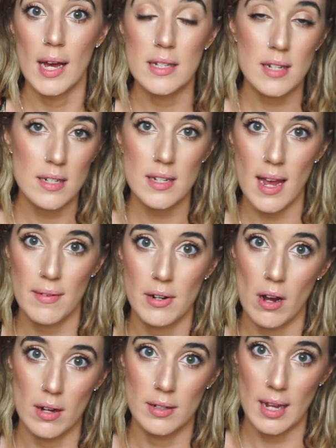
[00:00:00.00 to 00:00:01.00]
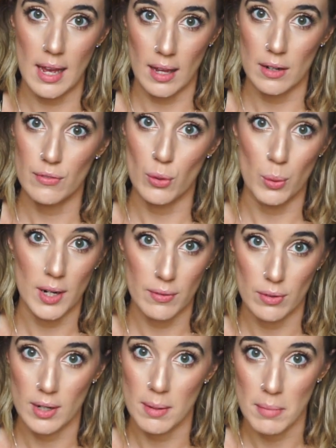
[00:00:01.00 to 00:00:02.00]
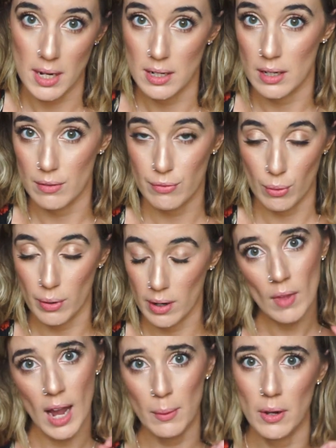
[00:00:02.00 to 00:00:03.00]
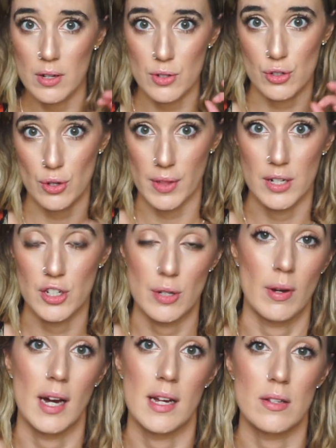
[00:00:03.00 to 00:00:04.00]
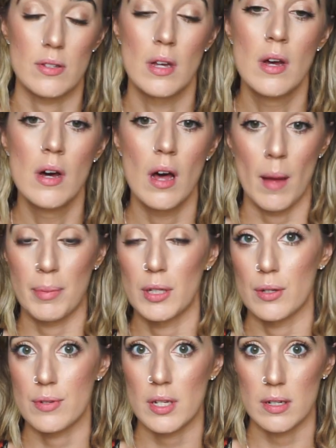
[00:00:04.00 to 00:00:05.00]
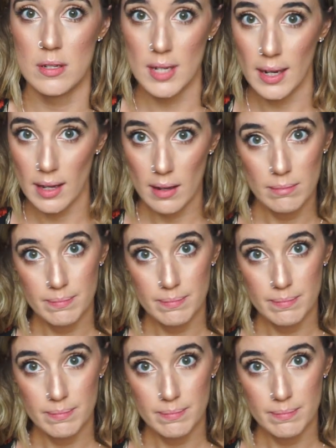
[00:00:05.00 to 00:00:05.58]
It's nice to have it on hand for whatever I may need it for. I will also show that to you guys up close in a second.